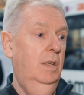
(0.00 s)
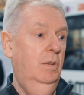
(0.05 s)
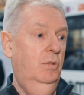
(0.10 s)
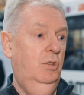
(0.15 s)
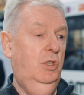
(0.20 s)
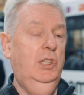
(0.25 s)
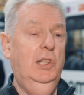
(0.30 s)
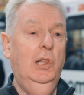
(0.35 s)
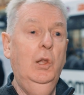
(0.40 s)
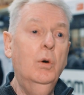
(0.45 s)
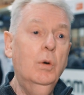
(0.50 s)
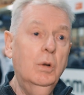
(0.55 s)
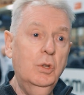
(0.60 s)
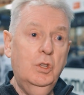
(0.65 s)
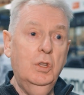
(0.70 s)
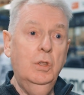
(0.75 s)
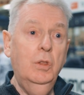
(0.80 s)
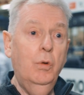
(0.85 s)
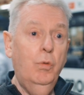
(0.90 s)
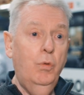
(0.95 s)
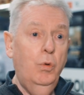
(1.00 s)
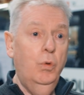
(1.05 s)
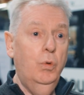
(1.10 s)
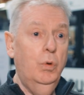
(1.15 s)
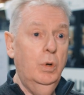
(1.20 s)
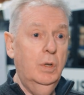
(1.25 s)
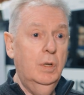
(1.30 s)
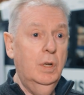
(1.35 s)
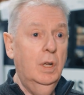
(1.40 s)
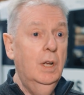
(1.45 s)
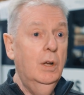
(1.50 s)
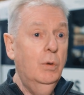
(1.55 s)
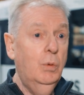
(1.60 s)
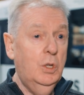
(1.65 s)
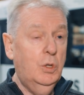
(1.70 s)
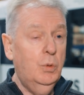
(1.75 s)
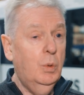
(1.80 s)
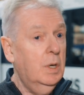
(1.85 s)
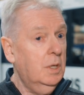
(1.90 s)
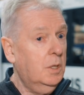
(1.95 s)
slots in the road,
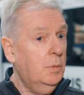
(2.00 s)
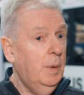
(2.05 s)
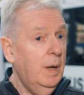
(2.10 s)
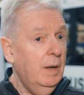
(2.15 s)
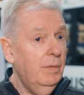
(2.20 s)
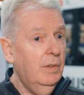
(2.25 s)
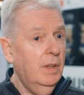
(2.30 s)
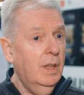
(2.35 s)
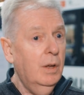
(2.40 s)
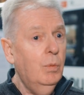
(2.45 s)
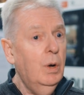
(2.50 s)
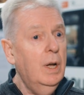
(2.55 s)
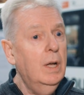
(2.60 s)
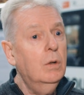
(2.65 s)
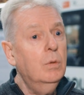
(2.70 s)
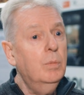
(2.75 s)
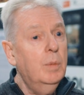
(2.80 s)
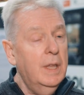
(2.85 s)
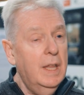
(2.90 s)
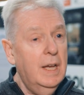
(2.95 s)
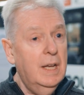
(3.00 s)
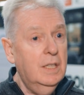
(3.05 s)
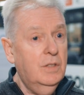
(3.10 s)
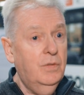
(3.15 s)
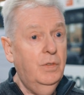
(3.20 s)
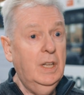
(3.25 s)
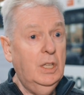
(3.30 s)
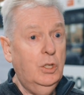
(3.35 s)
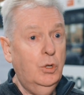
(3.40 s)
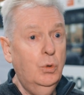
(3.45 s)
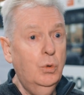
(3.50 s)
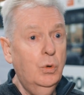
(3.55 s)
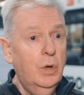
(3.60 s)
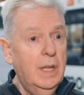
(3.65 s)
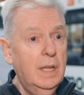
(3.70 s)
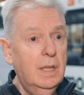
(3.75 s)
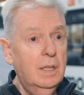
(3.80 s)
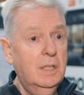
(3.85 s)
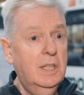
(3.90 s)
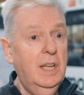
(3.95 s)
which works perfectly well, but that's
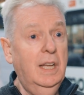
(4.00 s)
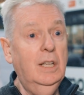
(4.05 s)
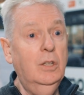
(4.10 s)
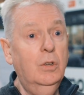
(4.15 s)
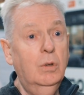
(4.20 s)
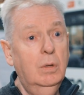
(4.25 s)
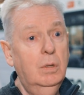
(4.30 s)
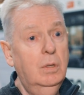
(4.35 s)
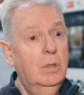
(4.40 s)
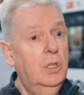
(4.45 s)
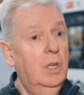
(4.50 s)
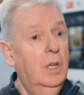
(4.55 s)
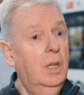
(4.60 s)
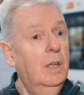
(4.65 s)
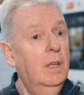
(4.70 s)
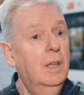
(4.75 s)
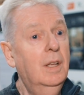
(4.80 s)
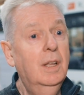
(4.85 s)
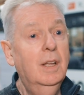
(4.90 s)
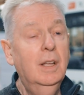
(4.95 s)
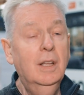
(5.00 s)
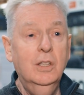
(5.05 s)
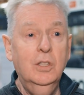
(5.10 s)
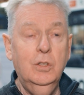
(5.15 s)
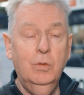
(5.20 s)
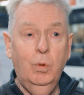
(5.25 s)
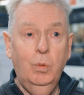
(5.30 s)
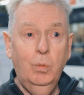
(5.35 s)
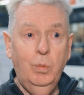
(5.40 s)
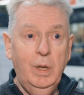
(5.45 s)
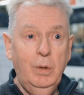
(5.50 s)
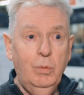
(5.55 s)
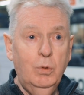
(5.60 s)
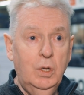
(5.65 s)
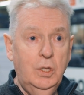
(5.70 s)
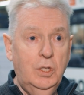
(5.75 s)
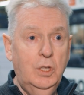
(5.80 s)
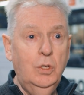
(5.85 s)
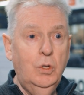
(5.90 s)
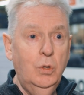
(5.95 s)
Victorian technology. So what we
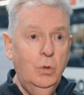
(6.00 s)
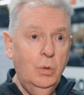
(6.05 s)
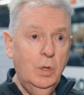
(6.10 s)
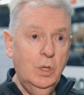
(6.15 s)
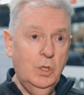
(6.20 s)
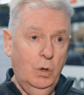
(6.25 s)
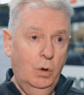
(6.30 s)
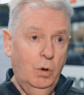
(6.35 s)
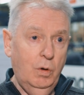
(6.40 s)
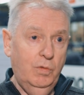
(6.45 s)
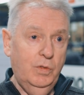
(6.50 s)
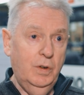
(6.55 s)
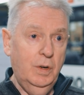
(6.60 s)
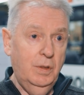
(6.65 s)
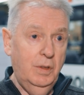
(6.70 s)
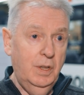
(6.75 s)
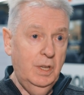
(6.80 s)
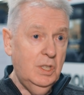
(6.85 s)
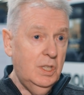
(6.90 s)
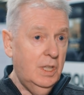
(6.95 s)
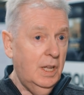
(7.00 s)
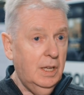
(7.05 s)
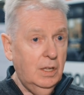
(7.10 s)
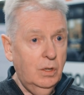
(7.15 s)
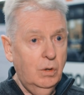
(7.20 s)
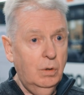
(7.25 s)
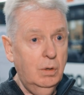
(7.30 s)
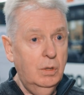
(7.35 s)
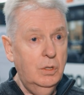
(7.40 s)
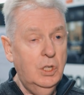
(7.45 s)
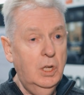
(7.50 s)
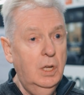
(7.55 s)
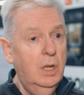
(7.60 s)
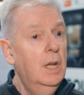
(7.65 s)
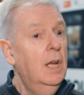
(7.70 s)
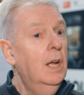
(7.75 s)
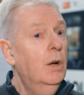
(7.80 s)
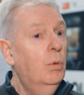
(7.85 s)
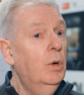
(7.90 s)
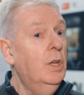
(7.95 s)
want to do is offer this technology
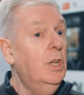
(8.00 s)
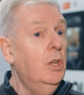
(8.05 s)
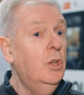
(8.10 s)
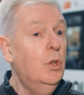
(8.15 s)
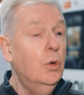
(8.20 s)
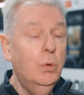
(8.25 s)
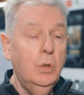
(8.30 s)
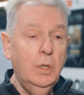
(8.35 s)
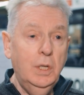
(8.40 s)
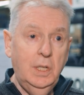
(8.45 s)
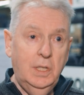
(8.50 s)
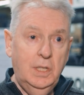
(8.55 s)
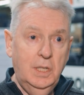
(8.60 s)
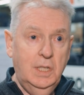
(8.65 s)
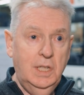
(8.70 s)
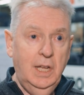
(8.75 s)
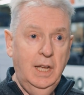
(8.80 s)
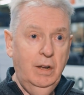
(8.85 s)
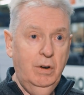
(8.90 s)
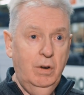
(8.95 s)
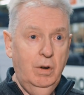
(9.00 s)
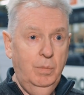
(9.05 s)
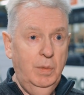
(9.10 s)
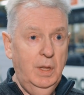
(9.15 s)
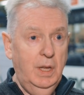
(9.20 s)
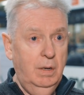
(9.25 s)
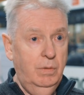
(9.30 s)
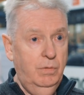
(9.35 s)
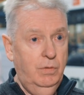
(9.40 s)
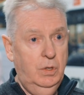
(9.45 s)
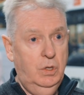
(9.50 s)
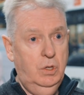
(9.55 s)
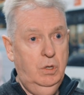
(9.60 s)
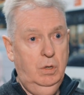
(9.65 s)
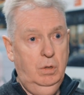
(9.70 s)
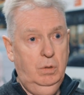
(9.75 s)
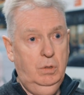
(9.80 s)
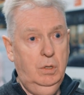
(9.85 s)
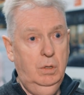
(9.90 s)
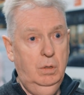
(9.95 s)
where you don't need to tear up the
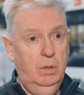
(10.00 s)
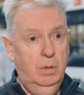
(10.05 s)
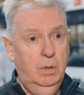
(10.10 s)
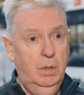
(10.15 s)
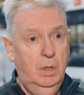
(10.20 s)
infrastructure.